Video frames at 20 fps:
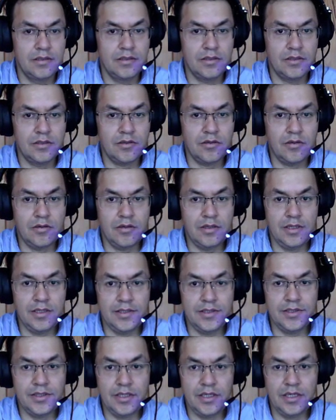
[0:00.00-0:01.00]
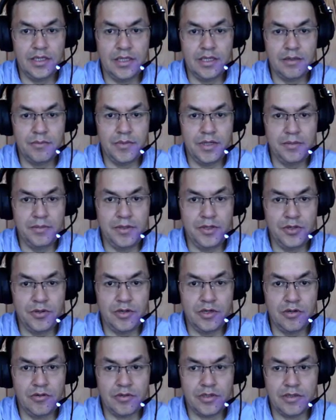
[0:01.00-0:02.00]
So let's see that maybe you
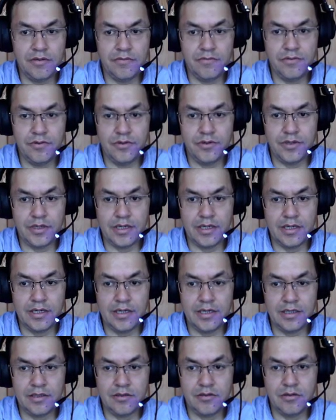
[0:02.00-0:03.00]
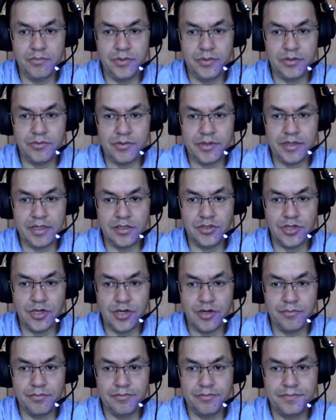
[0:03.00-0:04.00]
are looking for a copywriting
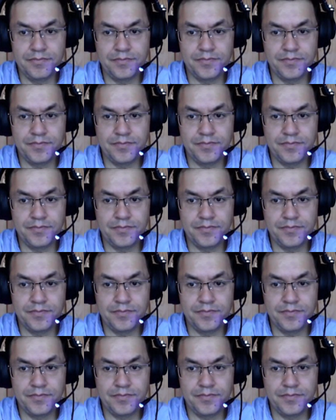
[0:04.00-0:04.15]
job.